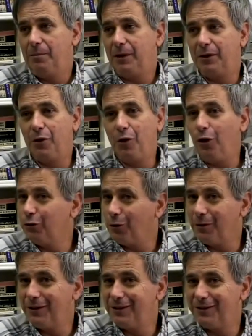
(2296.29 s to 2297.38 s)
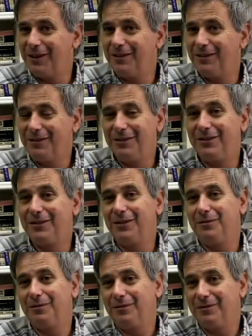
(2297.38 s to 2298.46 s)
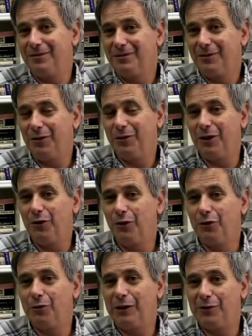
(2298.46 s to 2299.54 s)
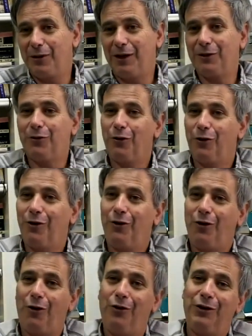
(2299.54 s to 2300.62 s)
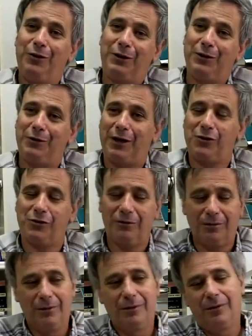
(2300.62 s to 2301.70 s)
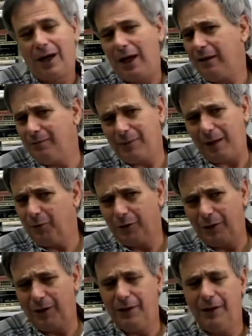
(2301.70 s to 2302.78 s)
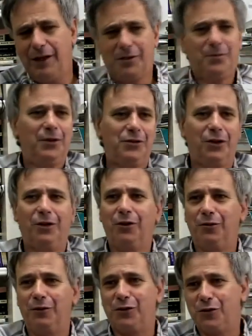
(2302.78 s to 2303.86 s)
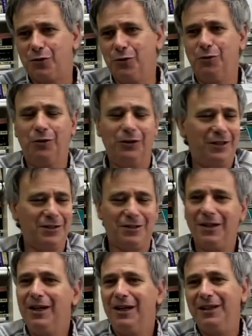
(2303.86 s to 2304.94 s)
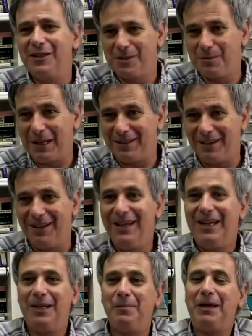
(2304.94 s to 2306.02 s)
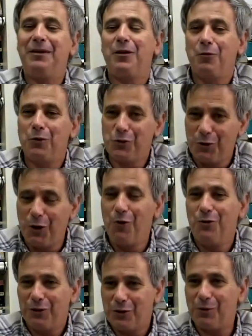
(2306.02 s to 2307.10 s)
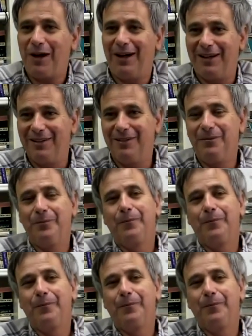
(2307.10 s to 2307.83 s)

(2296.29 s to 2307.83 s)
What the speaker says: But the court already said, this is it. You cannot retract on a retraction. I'm not a legal expert, so I don't know if it's true or it doesn't matter. It meant that there was no trial.